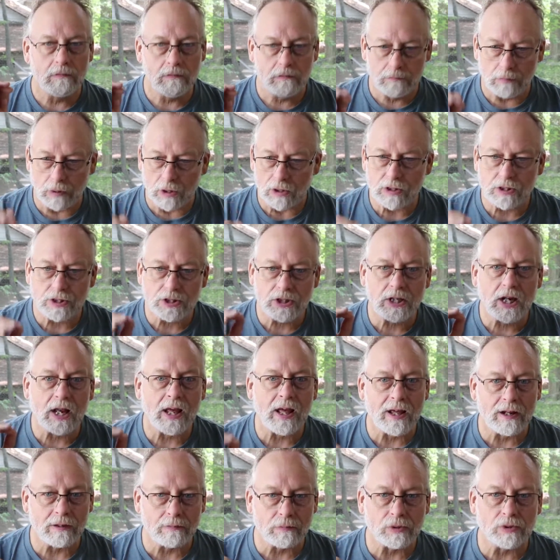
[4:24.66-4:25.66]
bugs and
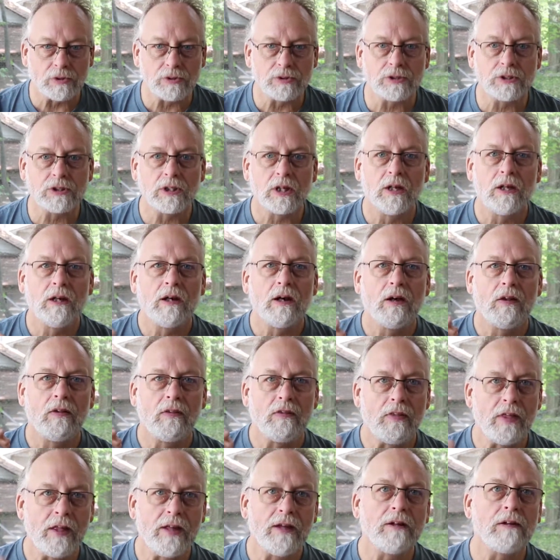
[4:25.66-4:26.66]
animals,
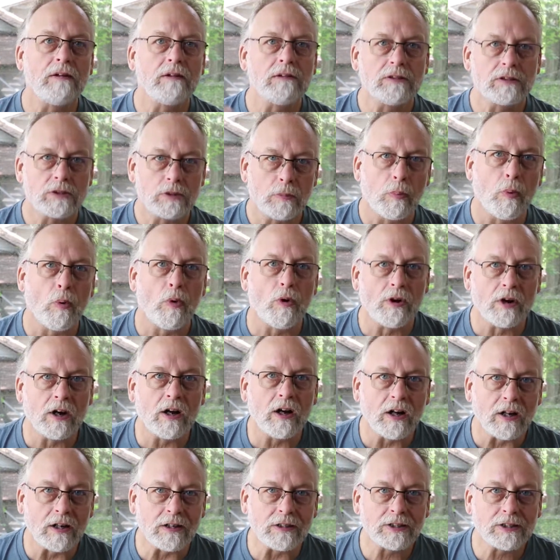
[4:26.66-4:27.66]
they'll support
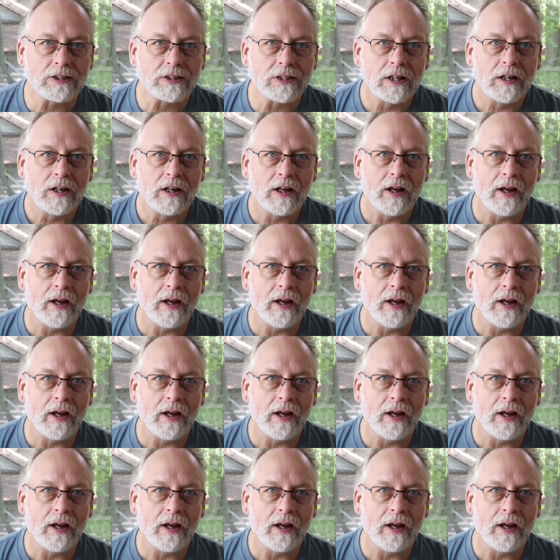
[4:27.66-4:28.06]
us.